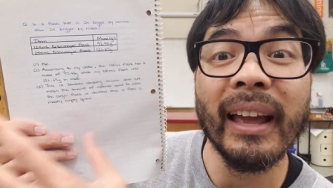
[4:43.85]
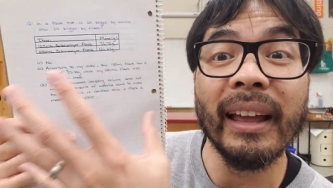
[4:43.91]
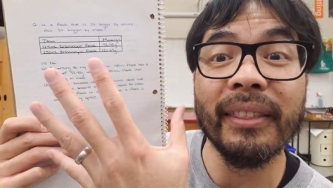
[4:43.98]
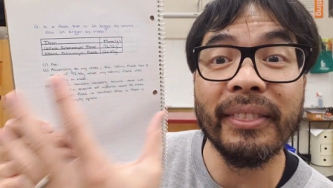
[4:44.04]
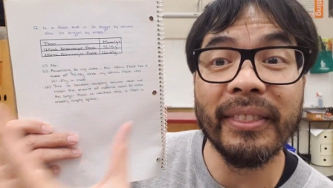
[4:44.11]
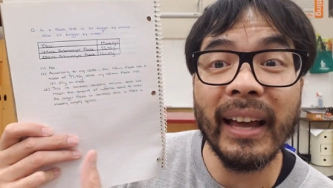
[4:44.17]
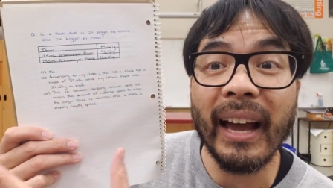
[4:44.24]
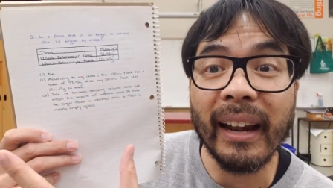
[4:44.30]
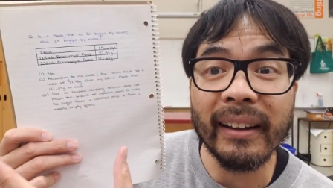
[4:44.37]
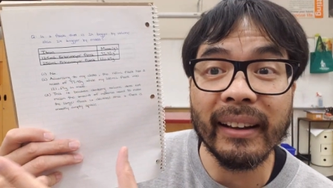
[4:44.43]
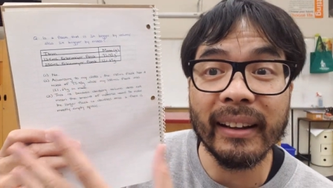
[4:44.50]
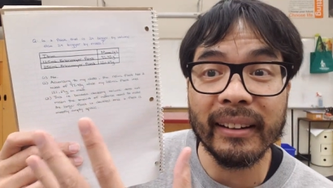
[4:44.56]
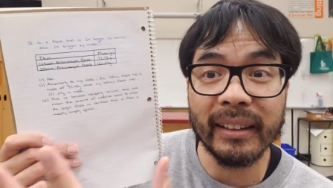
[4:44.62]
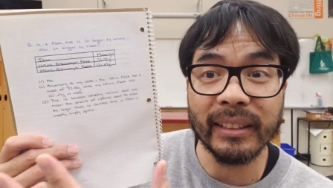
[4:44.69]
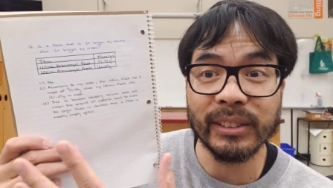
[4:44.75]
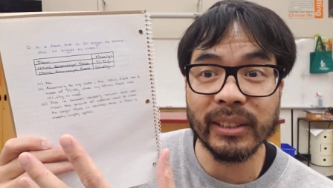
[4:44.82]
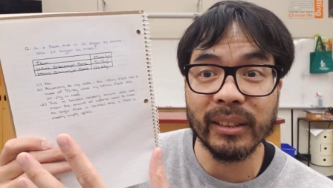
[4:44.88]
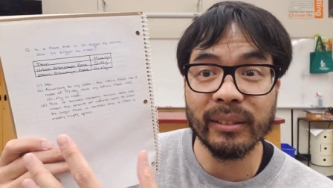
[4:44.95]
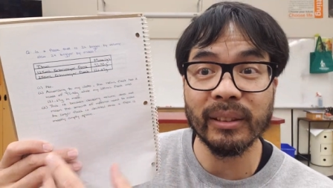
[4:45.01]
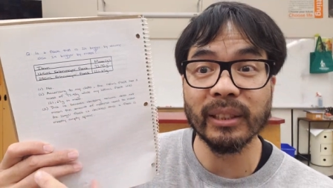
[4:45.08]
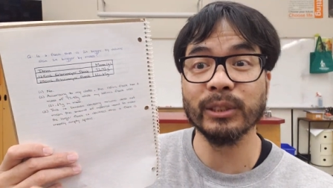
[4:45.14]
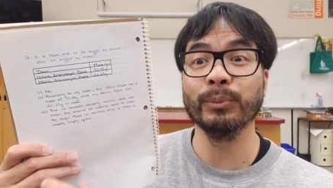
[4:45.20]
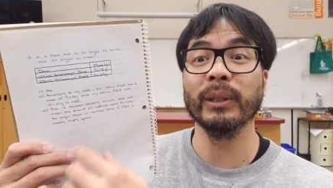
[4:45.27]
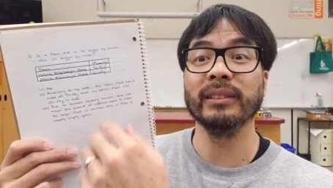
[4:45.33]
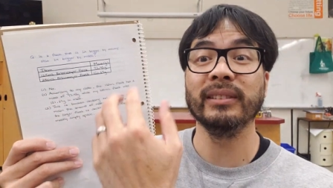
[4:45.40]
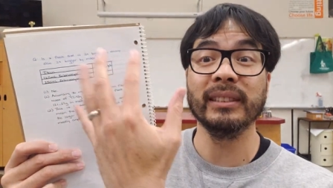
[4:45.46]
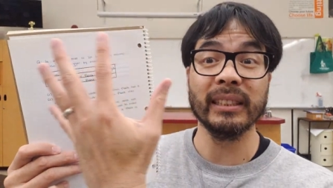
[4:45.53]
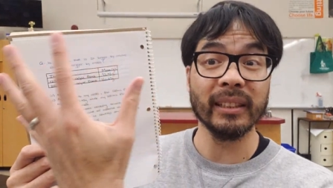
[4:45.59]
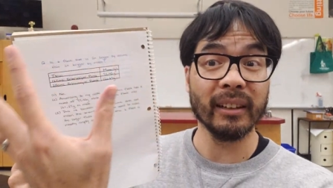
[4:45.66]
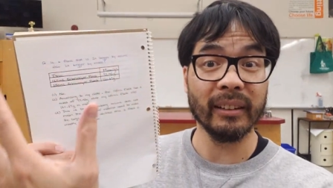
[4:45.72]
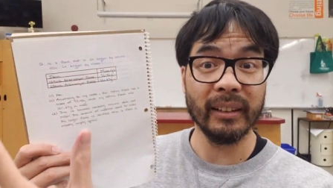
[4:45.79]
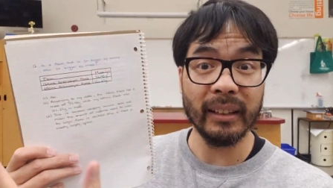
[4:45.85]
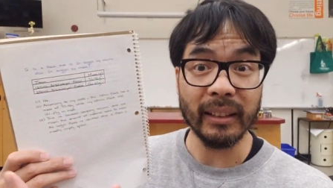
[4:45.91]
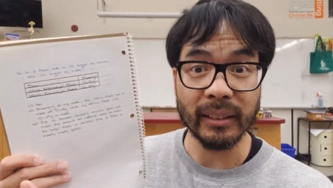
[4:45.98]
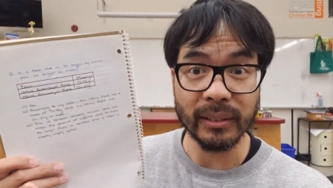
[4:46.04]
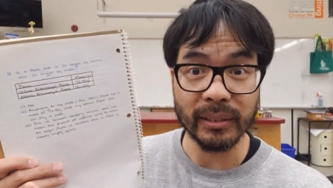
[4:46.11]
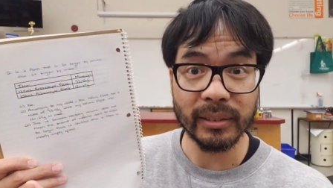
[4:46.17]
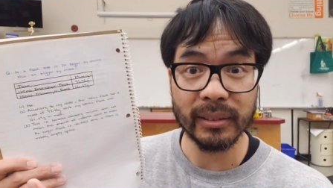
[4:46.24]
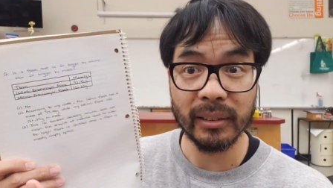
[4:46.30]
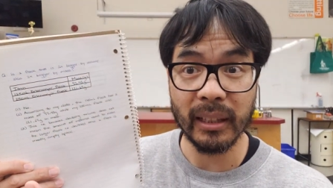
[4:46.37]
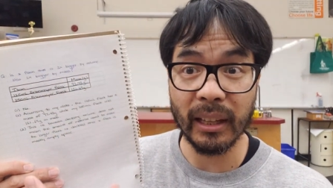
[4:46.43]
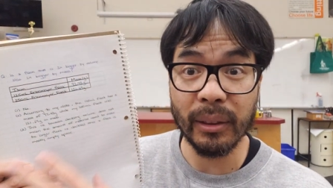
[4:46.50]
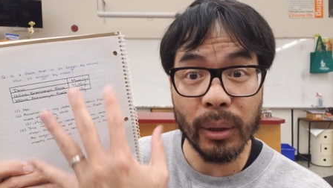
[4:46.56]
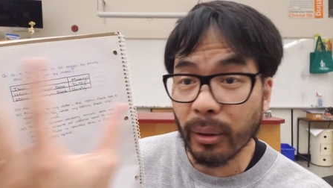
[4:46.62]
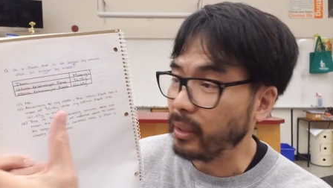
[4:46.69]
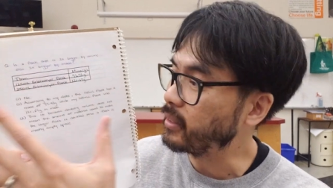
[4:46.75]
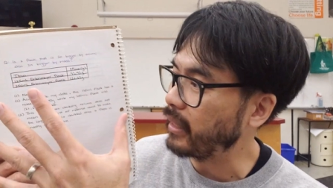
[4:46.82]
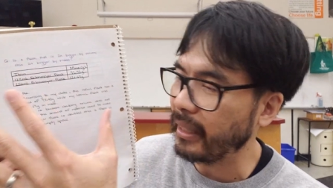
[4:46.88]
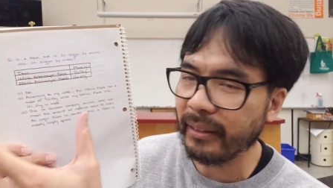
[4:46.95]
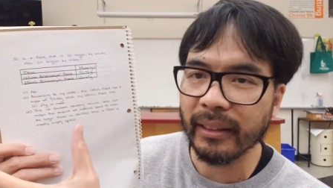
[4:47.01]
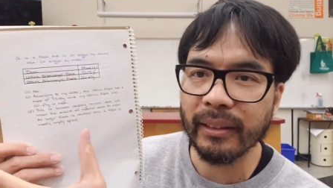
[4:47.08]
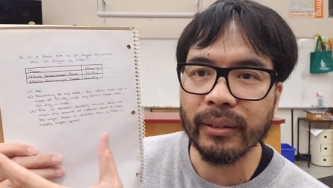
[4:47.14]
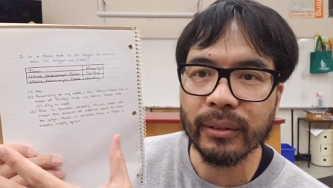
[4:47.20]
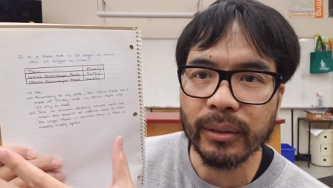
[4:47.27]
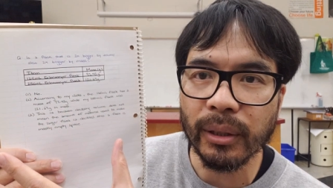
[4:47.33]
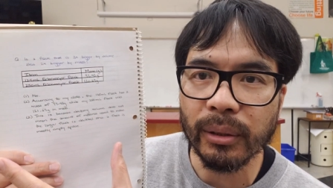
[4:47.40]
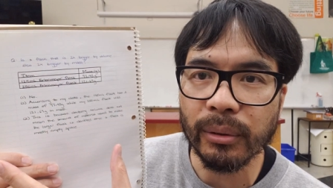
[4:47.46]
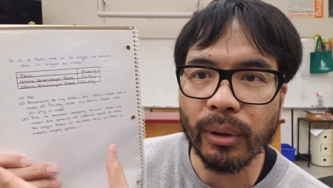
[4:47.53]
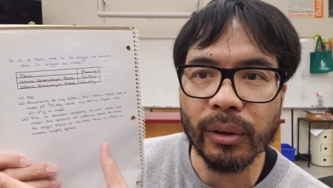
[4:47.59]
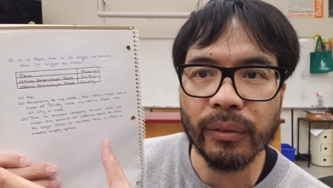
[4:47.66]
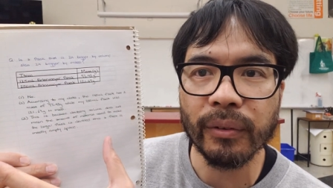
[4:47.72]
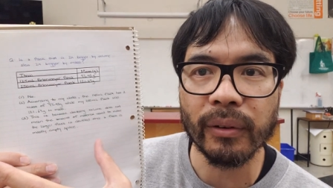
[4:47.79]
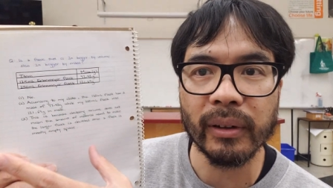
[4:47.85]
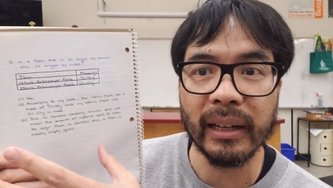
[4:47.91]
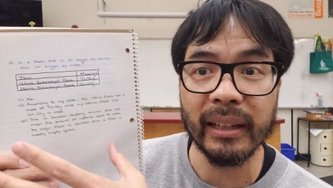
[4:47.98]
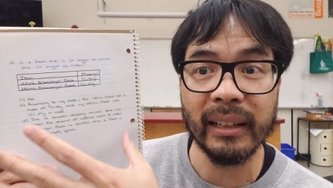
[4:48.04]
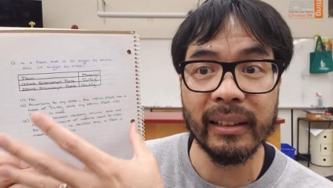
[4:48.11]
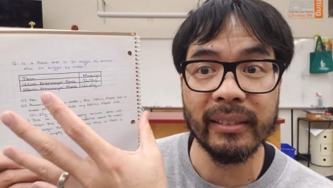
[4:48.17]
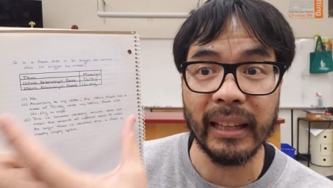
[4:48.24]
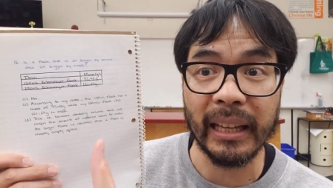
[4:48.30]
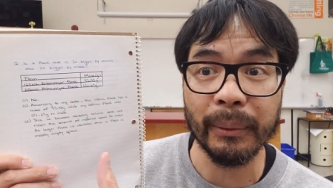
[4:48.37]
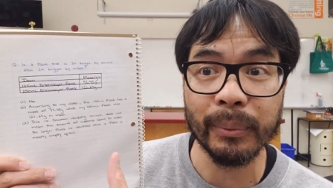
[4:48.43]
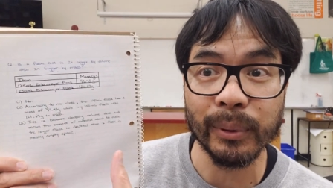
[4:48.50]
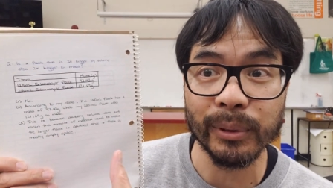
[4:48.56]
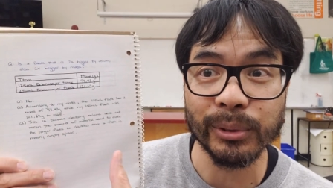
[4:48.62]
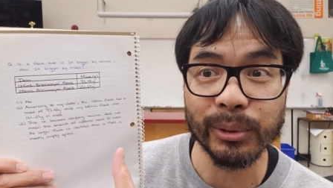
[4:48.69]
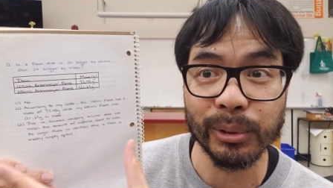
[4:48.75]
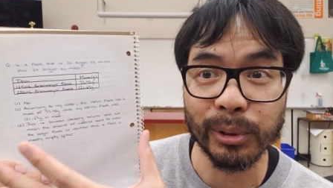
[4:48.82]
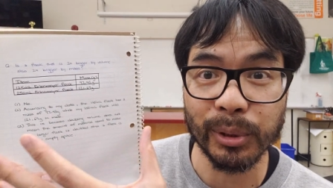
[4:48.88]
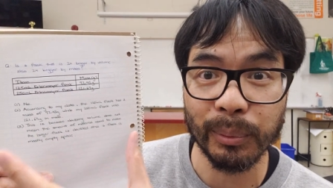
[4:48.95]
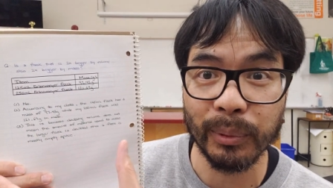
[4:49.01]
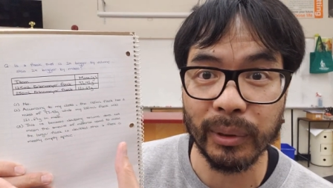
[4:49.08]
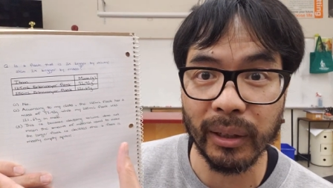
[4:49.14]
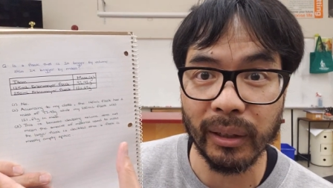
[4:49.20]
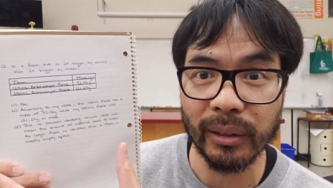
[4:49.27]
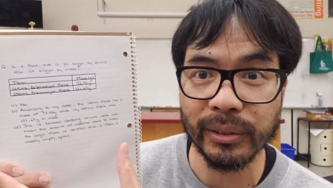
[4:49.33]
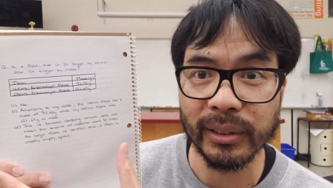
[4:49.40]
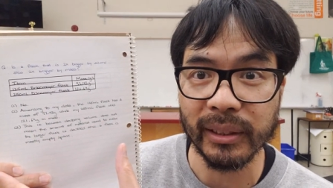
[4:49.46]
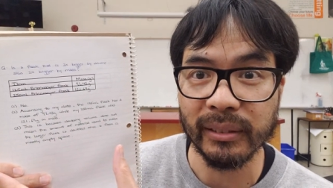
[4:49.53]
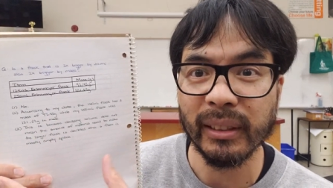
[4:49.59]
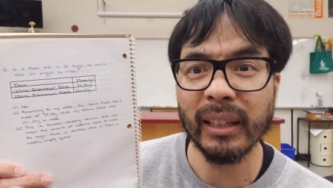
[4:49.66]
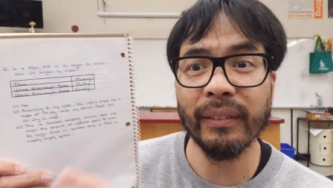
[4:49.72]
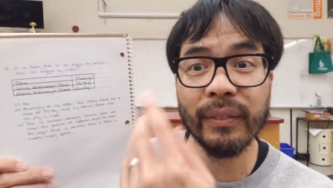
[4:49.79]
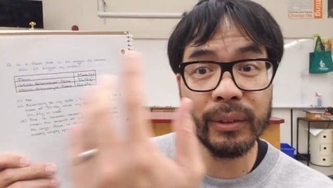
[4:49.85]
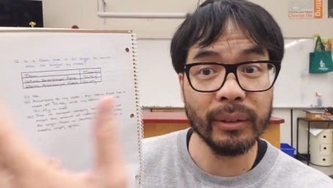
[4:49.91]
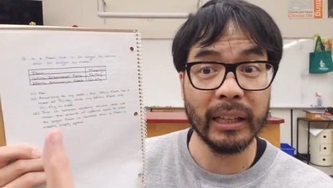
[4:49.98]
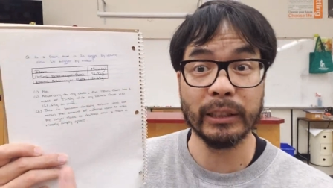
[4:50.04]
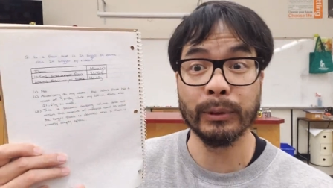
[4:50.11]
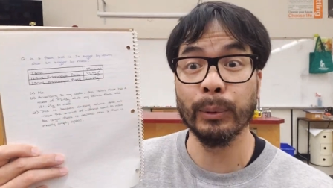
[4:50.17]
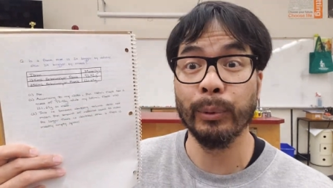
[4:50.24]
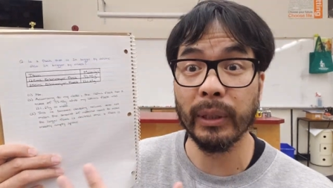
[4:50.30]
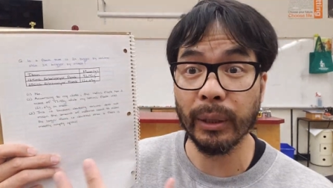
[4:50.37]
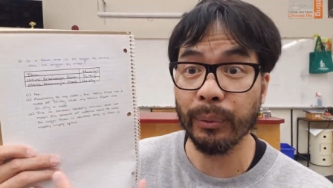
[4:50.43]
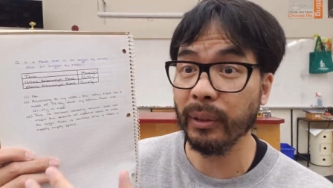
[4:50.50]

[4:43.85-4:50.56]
And that, in a nutshell, is what CER is. And notice I didn't go over any labels or terminology, even though that's what we did.